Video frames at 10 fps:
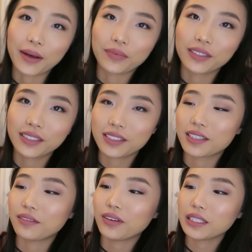Yeah, this is
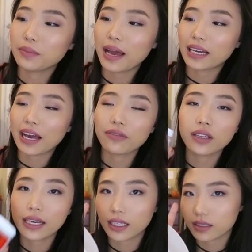the face pack. I
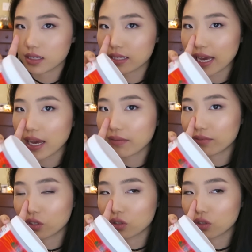feel like since I have